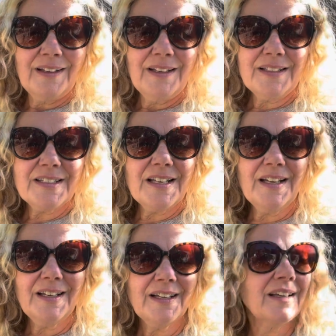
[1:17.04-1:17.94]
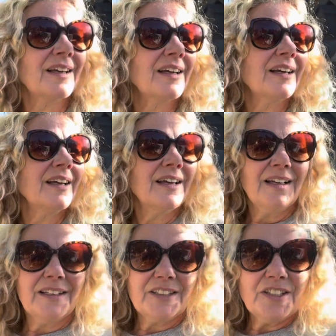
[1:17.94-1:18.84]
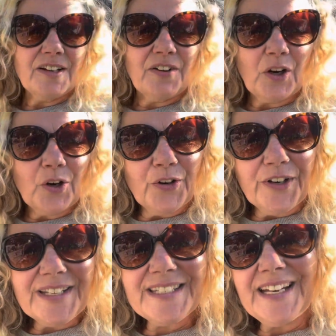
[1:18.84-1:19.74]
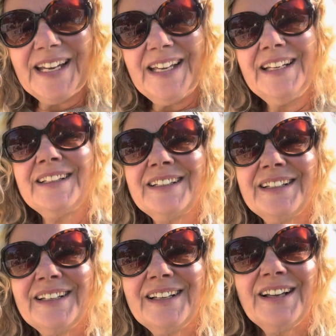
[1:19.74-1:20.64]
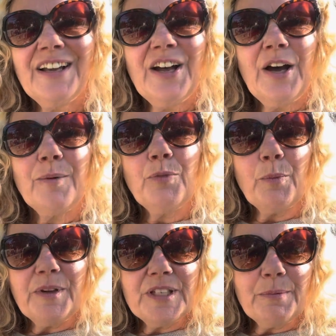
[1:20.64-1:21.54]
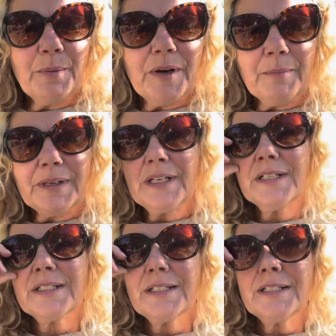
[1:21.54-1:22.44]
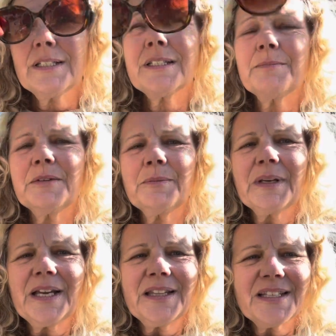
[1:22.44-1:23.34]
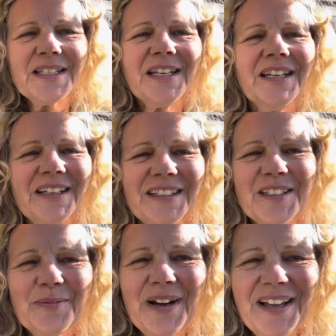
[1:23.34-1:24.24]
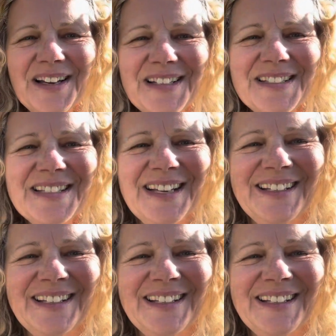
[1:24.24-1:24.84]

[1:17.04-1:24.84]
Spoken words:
It's another glorious day. I'm not meant to be wearing my glasses, I'm meant to be getting the sunlight into my eyes.